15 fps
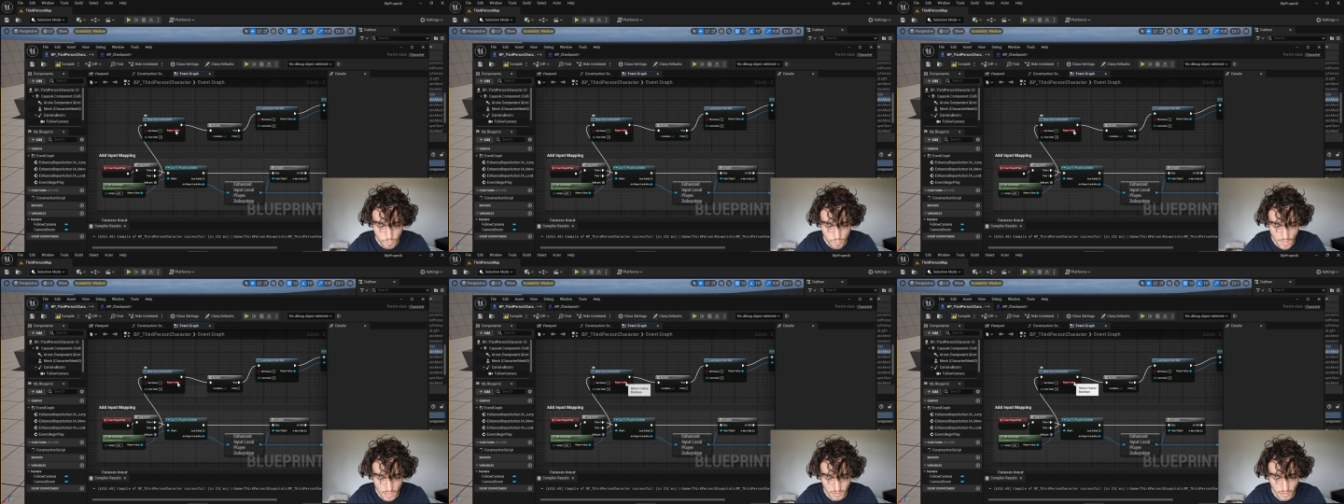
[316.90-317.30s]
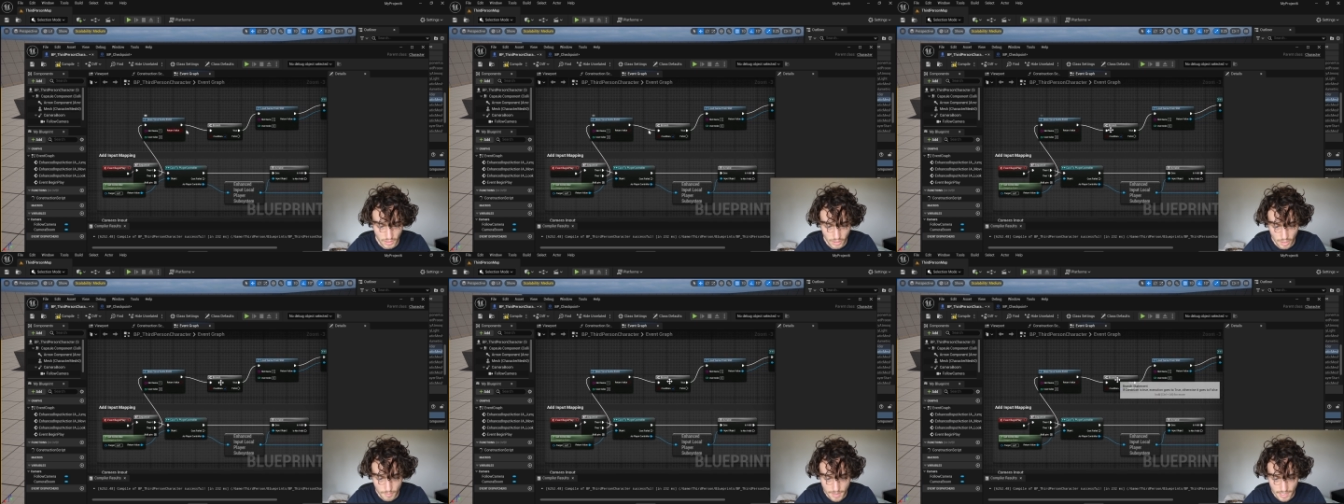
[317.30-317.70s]
That's going
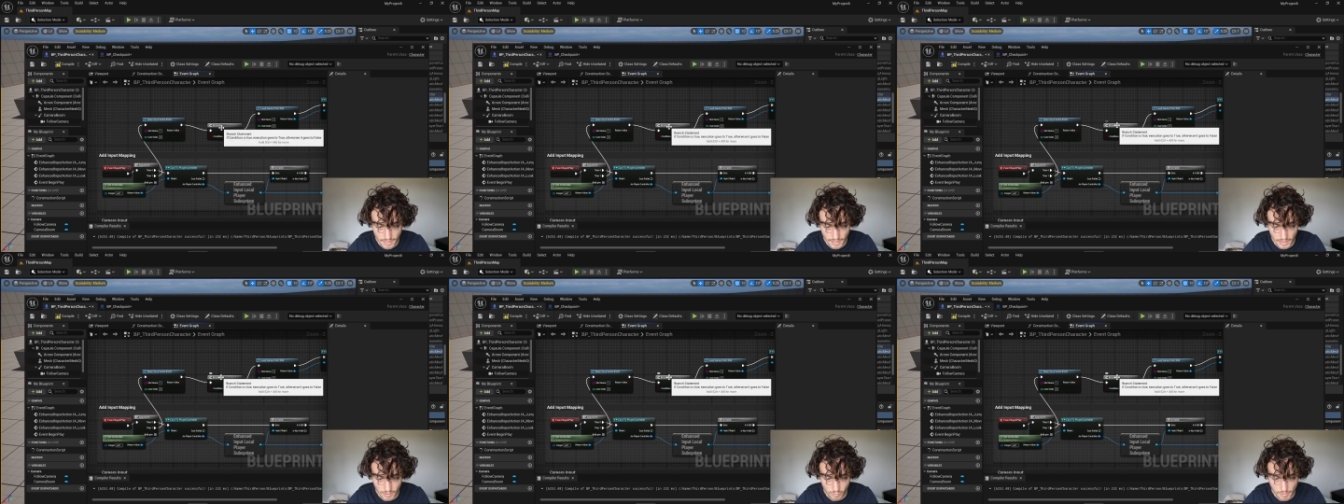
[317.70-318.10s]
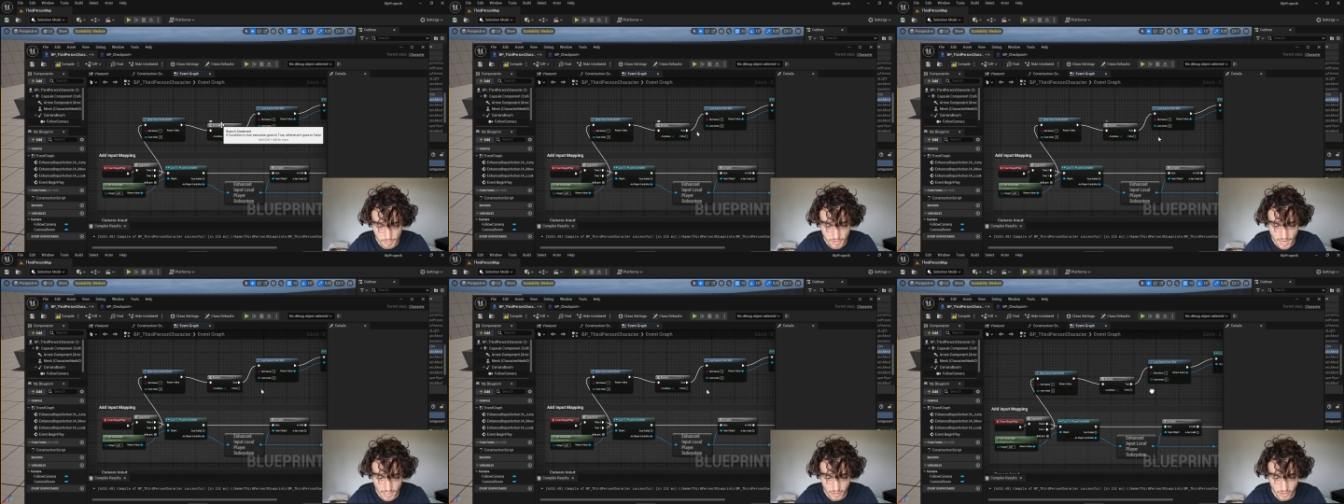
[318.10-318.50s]
to go back into a
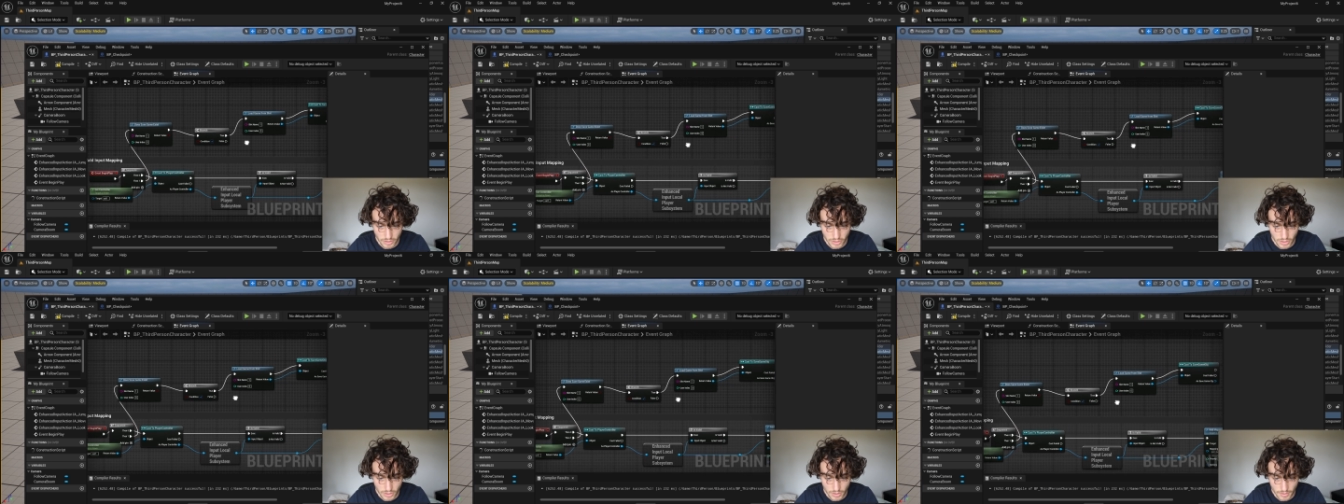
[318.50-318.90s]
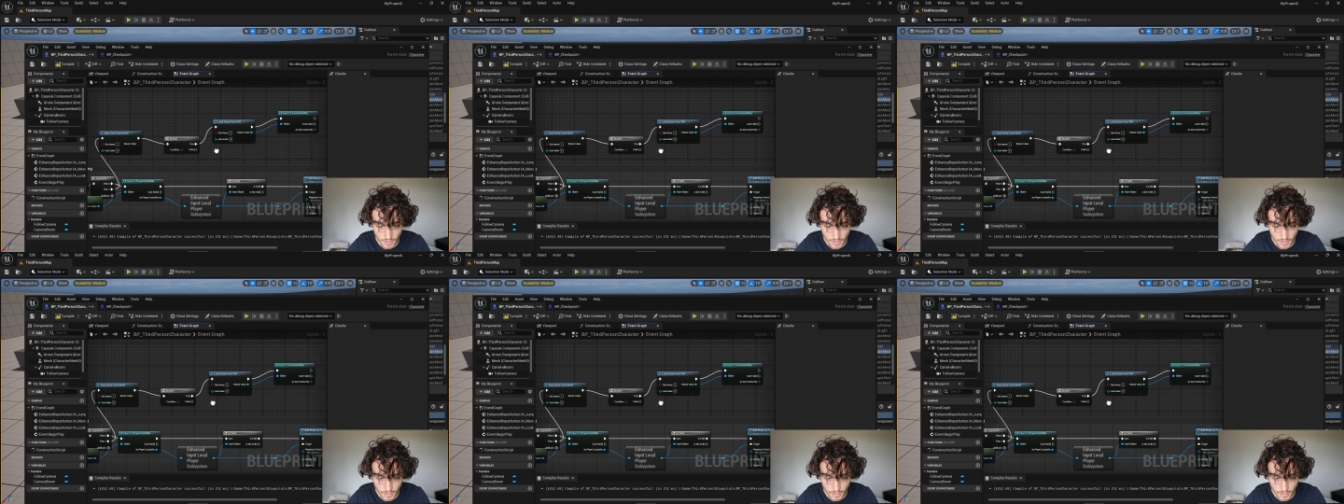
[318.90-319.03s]
branch.